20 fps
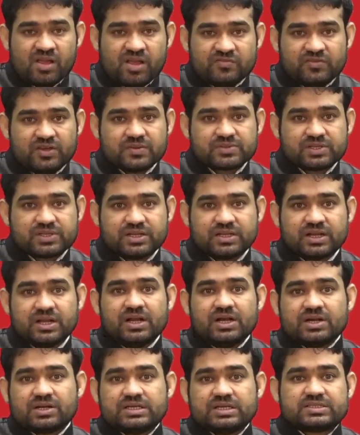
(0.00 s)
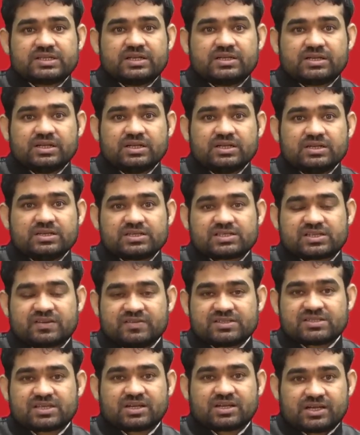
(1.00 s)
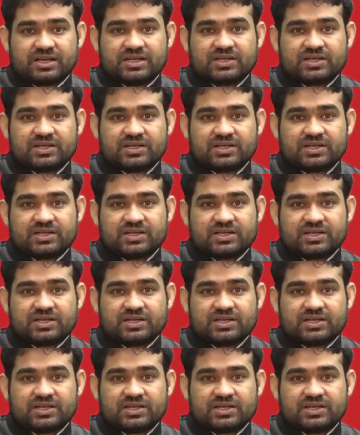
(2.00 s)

we have seen recently the seventh satellite